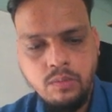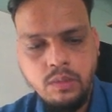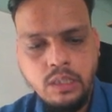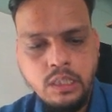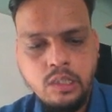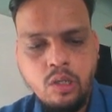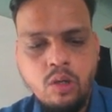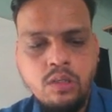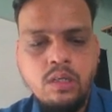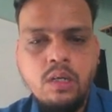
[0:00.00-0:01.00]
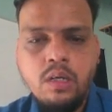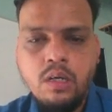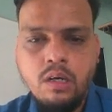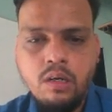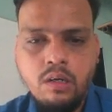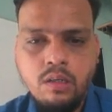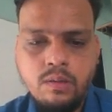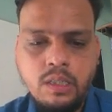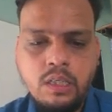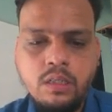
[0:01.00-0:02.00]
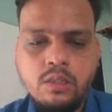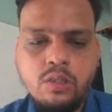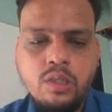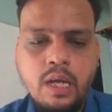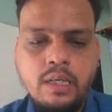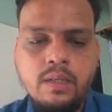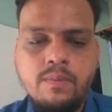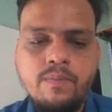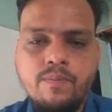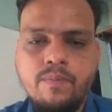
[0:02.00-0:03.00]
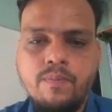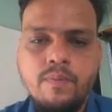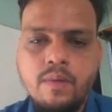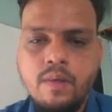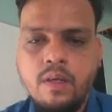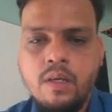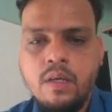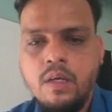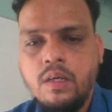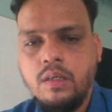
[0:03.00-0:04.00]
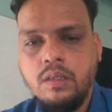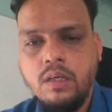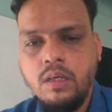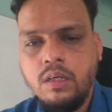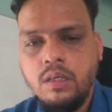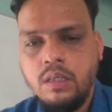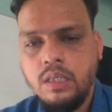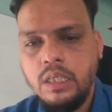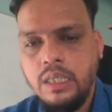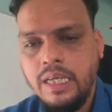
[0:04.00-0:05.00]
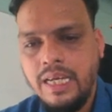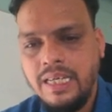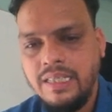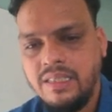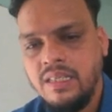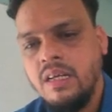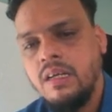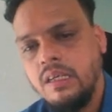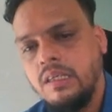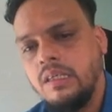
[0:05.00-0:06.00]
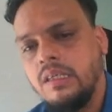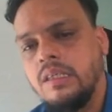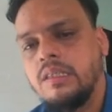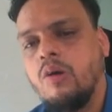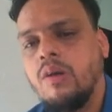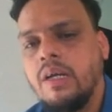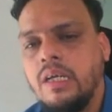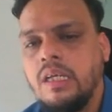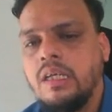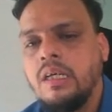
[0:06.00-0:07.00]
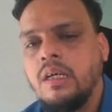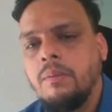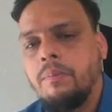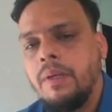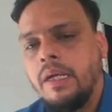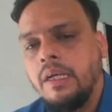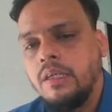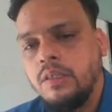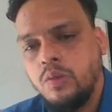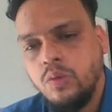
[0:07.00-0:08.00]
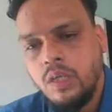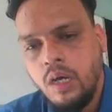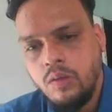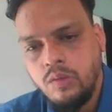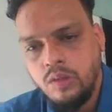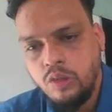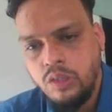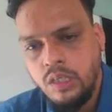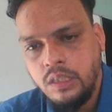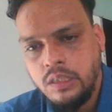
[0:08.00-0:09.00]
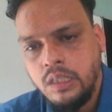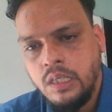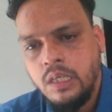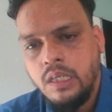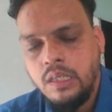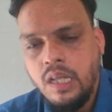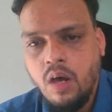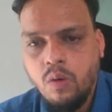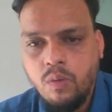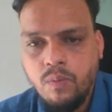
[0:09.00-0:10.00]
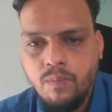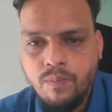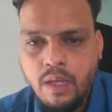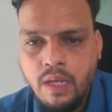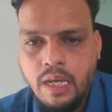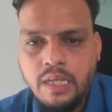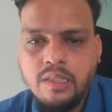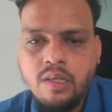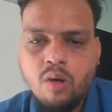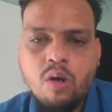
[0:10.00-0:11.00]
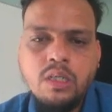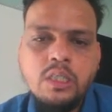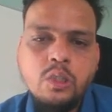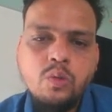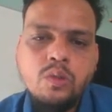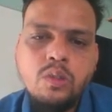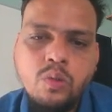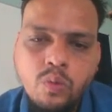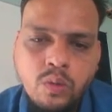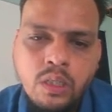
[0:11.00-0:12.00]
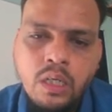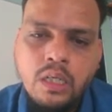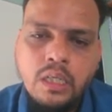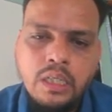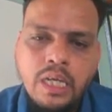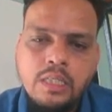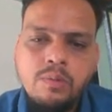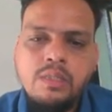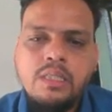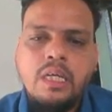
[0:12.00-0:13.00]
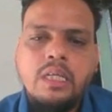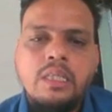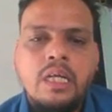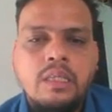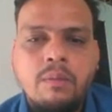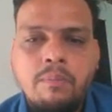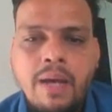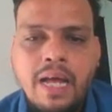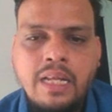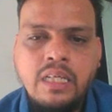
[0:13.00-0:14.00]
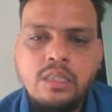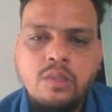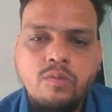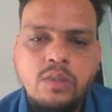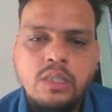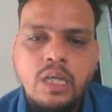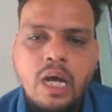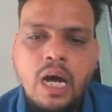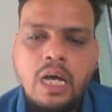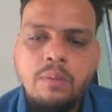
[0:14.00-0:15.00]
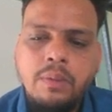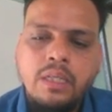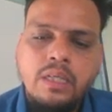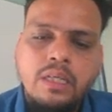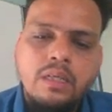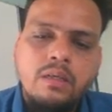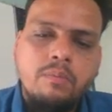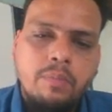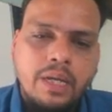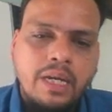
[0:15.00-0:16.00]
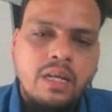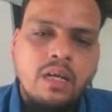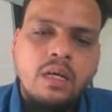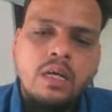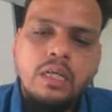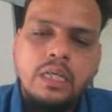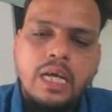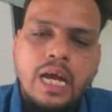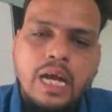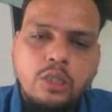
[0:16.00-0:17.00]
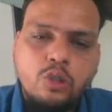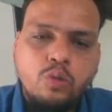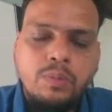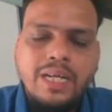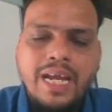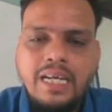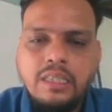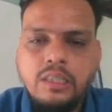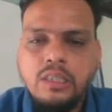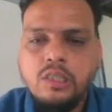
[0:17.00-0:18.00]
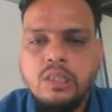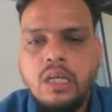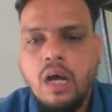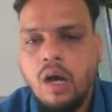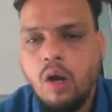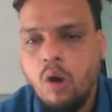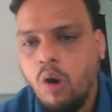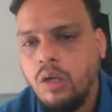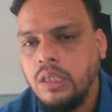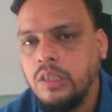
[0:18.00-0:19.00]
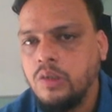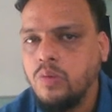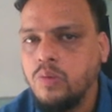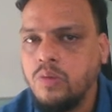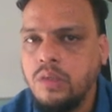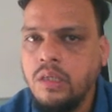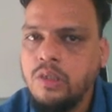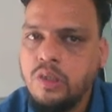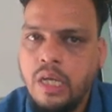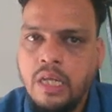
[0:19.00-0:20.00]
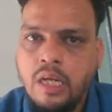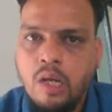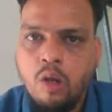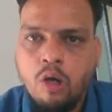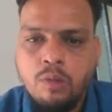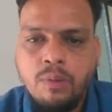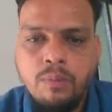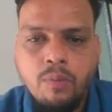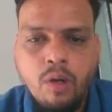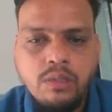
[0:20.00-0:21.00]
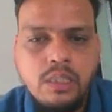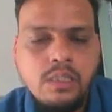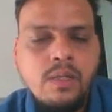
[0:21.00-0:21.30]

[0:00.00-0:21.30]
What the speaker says: It is on Neeraj's side. Here he is already paid 2000 shares. Now, as according to the rule, it has been said that the balance which are being paid, it has to be adjusted according to the share allotment process.